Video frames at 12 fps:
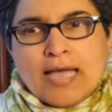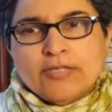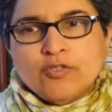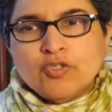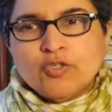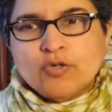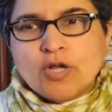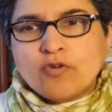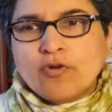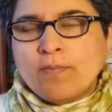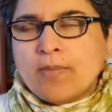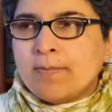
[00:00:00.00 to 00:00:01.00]
I do
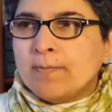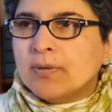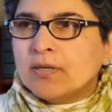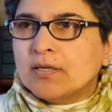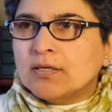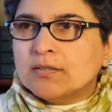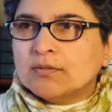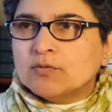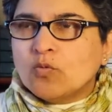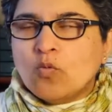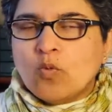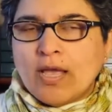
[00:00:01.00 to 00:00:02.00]
not remember
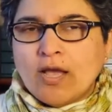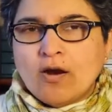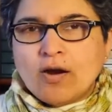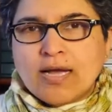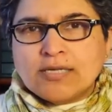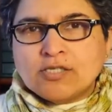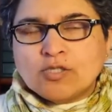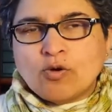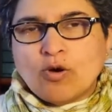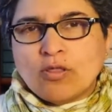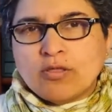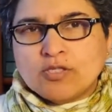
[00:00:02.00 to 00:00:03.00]
where I
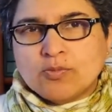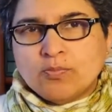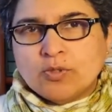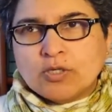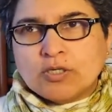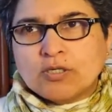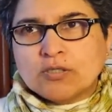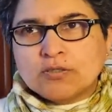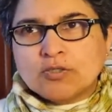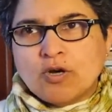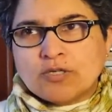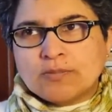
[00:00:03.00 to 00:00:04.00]
saw this book
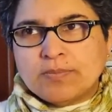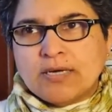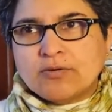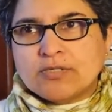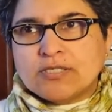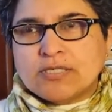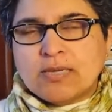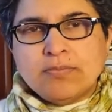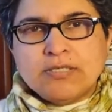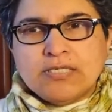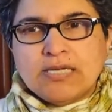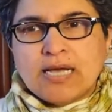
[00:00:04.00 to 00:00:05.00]
talked about.
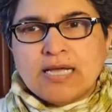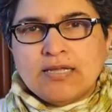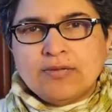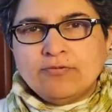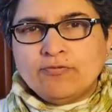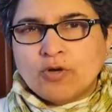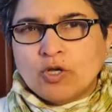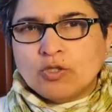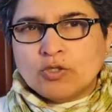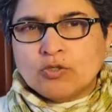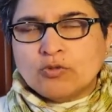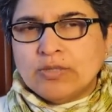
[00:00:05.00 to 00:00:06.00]
Somebody I
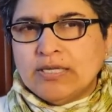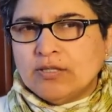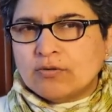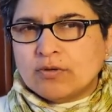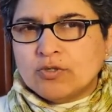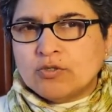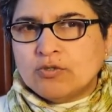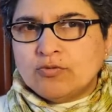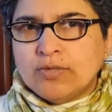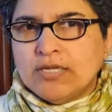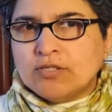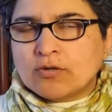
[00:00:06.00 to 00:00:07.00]
follow either on
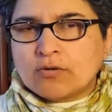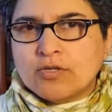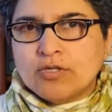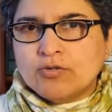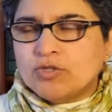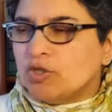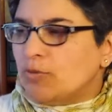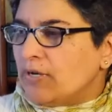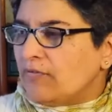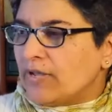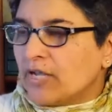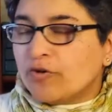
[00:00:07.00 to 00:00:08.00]
Goodreads or on YouTube,
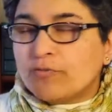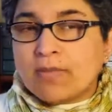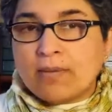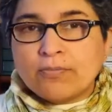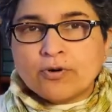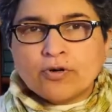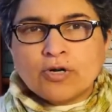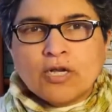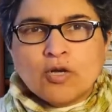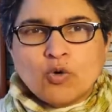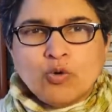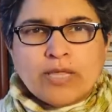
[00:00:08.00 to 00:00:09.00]
and if I can
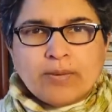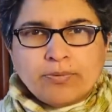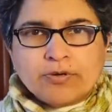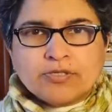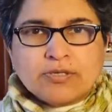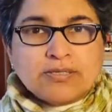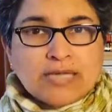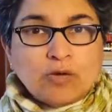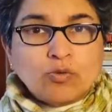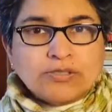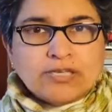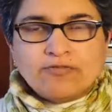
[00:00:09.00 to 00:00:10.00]
remember who that person is,
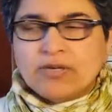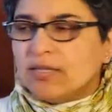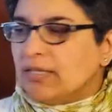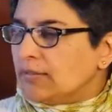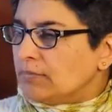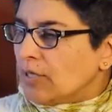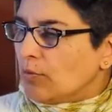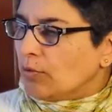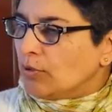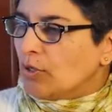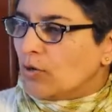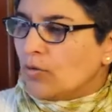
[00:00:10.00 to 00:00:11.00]
I will definitely link them down
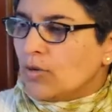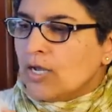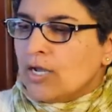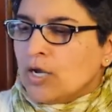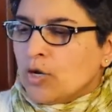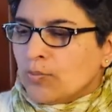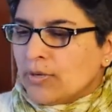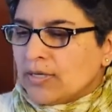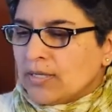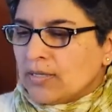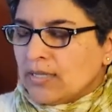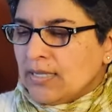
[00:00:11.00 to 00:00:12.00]
below.
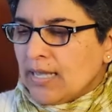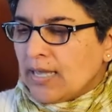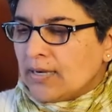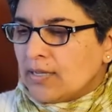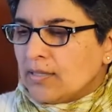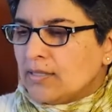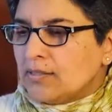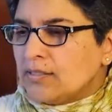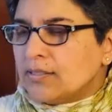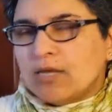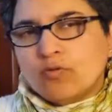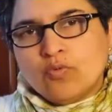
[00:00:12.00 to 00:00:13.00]
But again, this
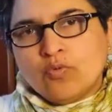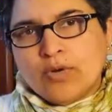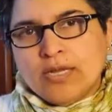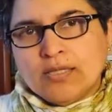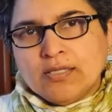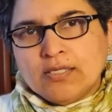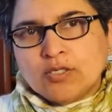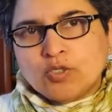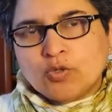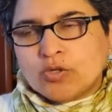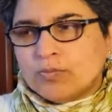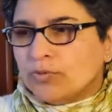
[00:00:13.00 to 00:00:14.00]
is a really
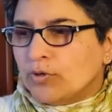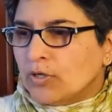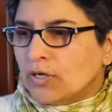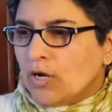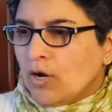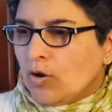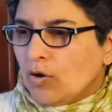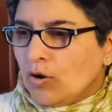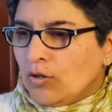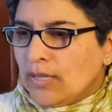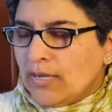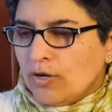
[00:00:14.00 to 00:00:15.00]
short book.
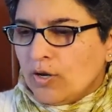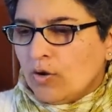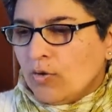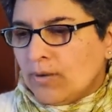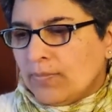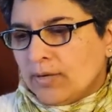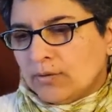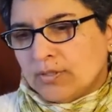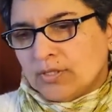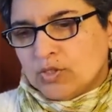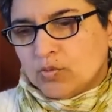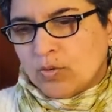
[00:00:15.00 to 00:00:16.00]
All I know
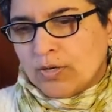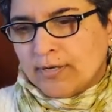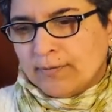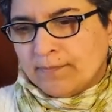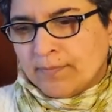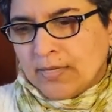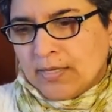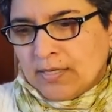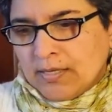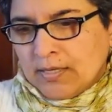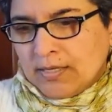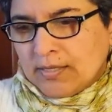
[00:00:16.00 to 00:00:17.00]
about this one
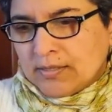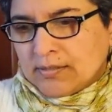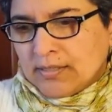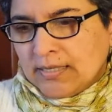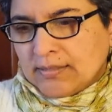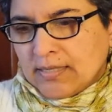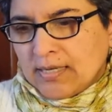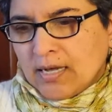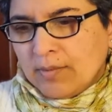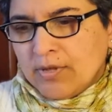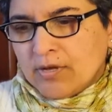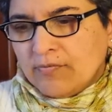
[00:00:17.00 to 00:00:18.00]
is it's a
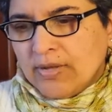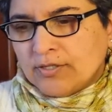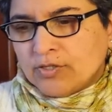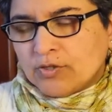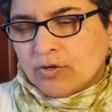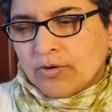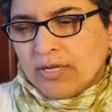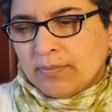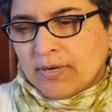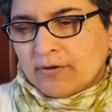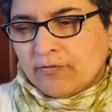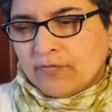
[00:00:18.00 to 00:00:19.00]
coming-of-age story
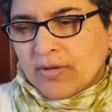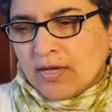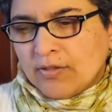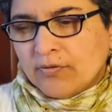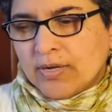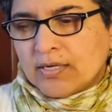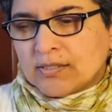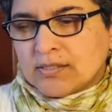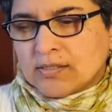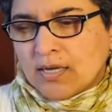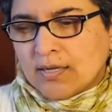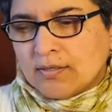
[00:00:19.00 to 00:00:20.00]
about a father and a
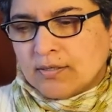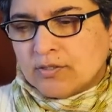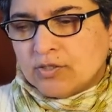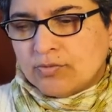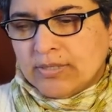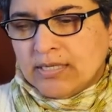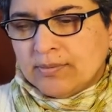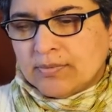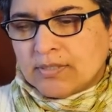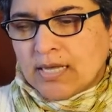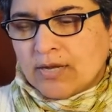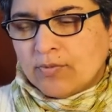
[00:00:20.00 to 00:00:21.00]
son,
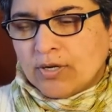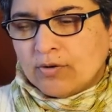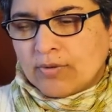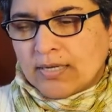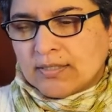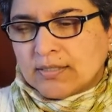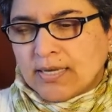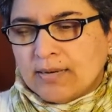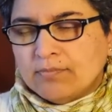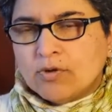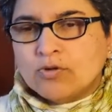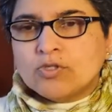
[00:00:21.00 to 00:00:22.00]
dreams and regret,
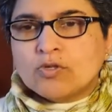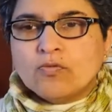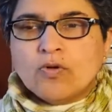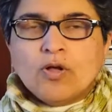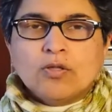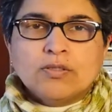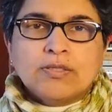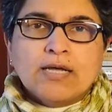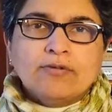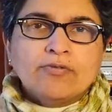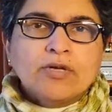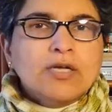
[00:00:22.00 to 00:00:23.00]
and most of all,
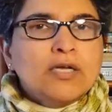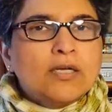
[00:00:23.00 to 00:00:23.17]
love.